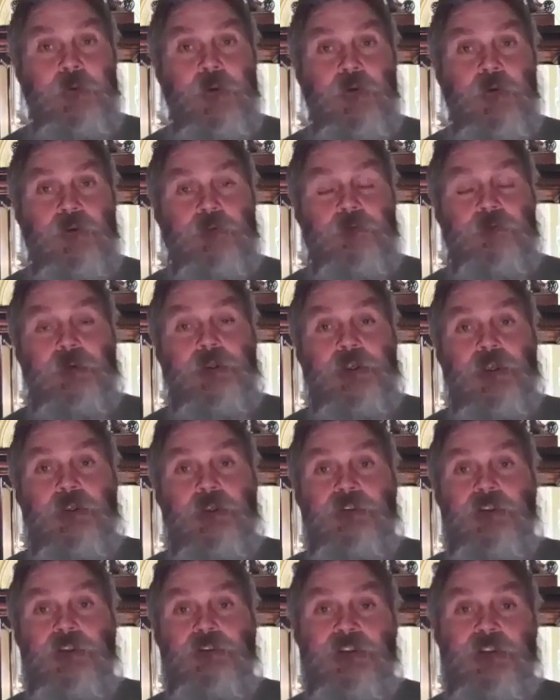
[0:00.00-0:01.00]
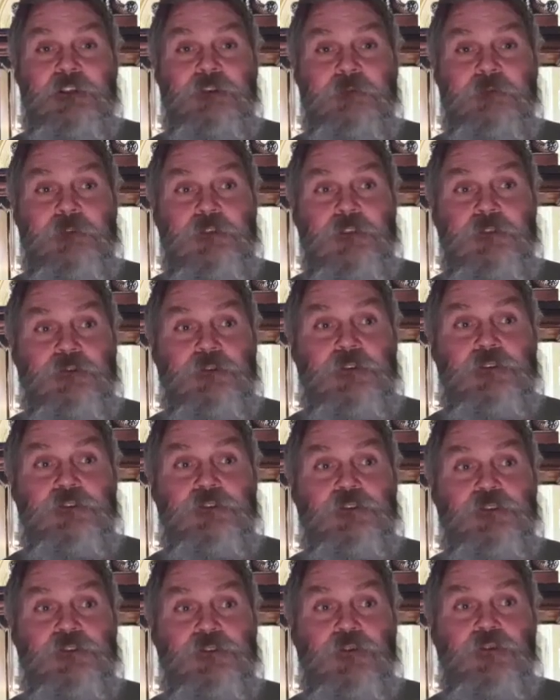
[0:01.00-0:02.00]
Okay, that's important because Isaiah
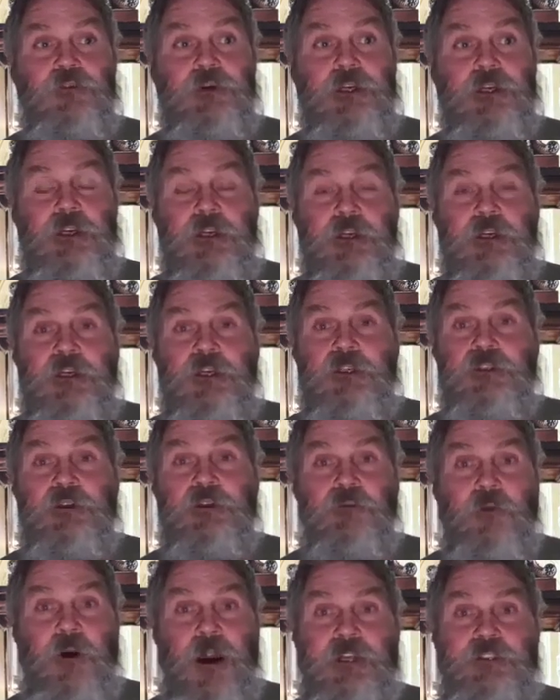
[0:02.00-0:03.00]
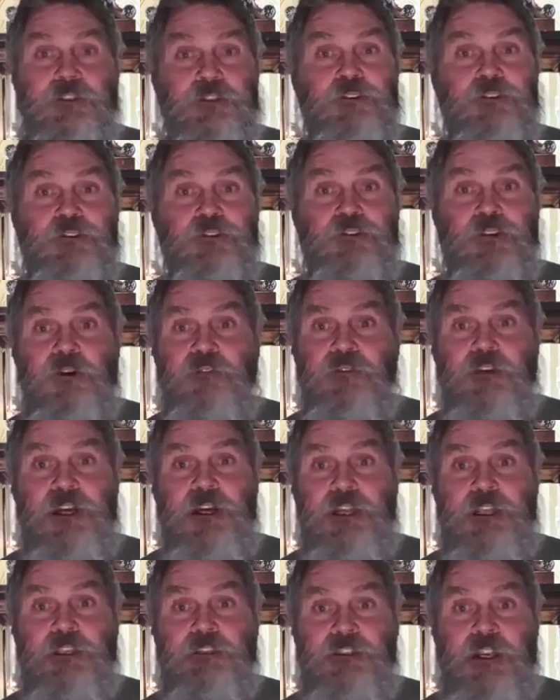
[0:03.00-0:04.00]
53 is a story. The
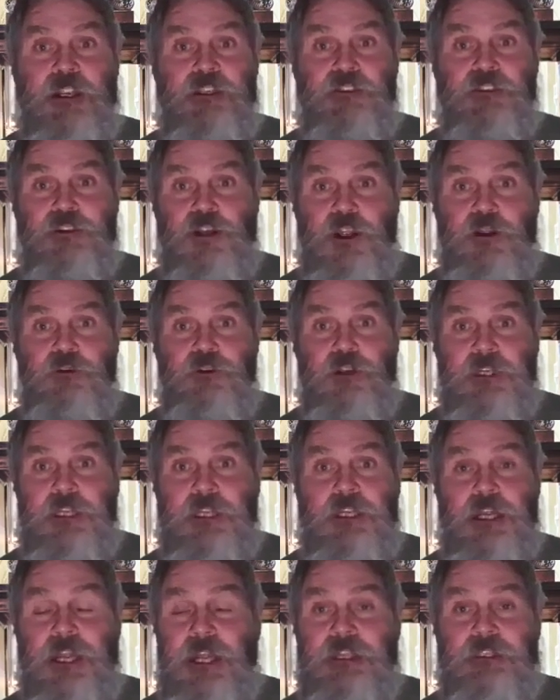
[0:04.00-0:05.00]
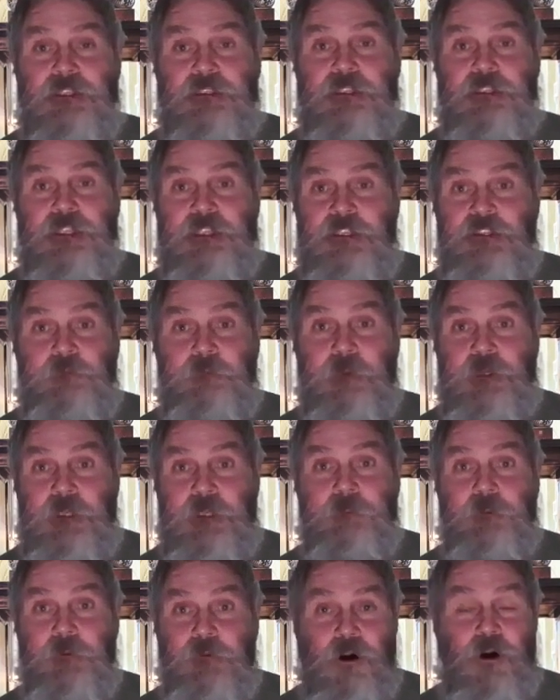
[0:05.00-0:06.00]
righteous servant is as lowly
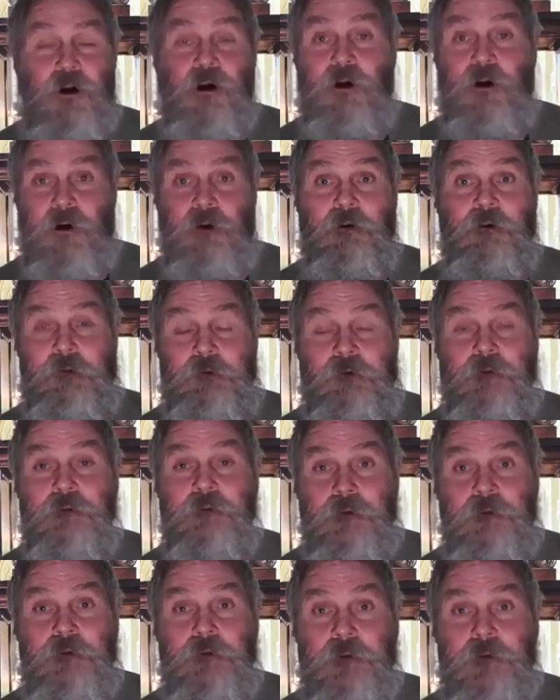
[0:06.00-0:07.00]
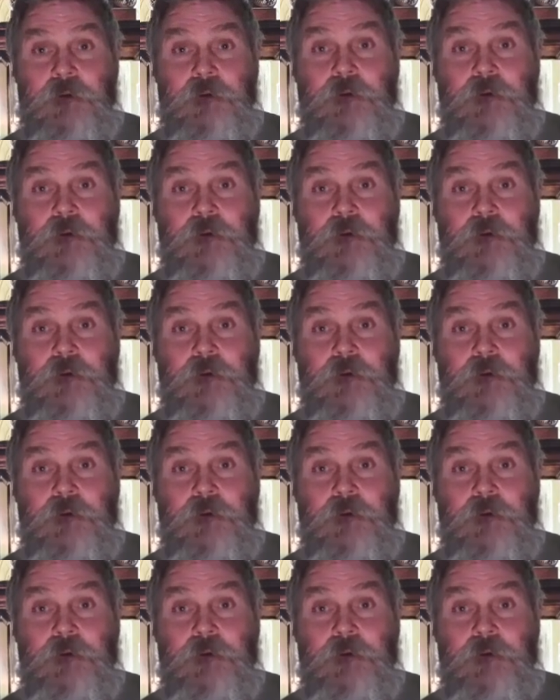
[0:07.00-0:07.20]
as these people are.